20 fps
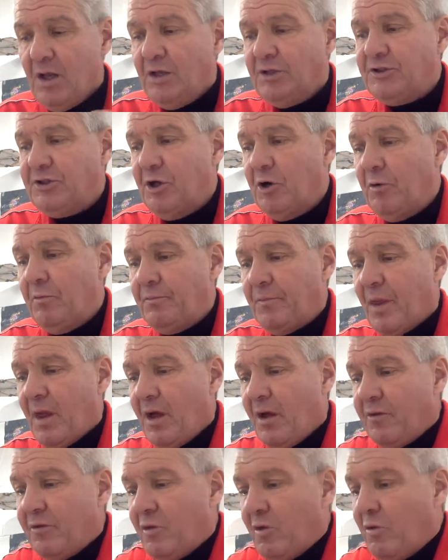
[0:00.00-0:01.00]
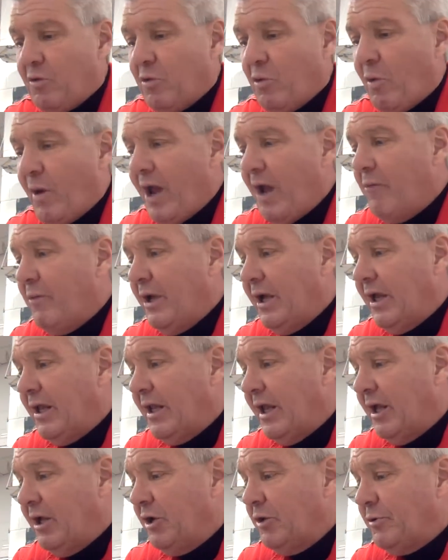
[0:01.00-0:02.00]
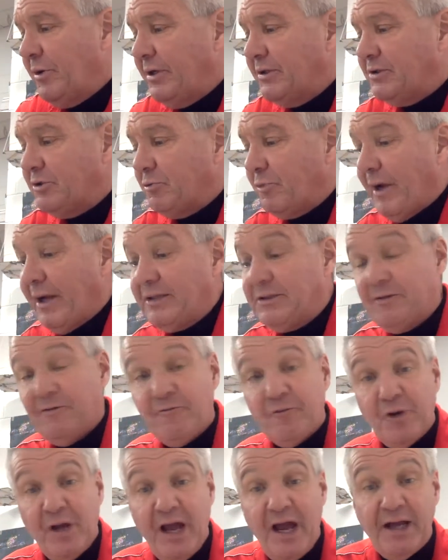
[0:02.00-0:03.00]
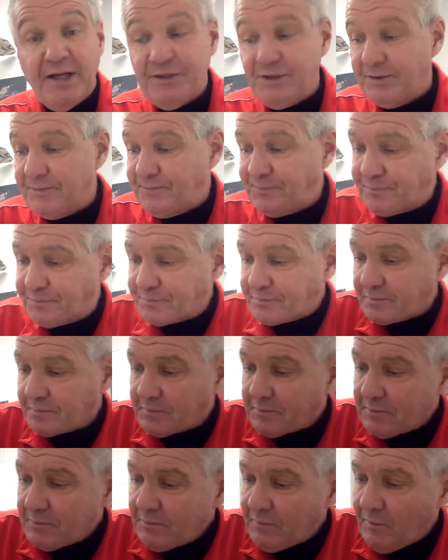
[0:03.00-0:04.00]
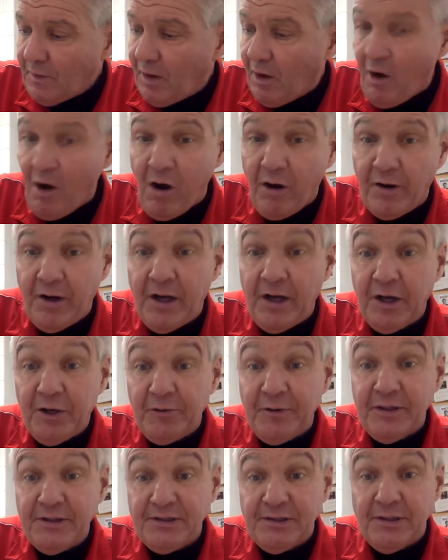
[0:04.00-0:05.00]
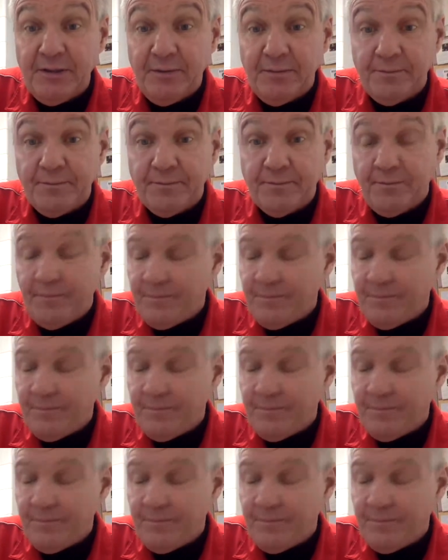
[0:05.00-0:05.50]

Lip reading: So the way we can increase rates of reaction are increasing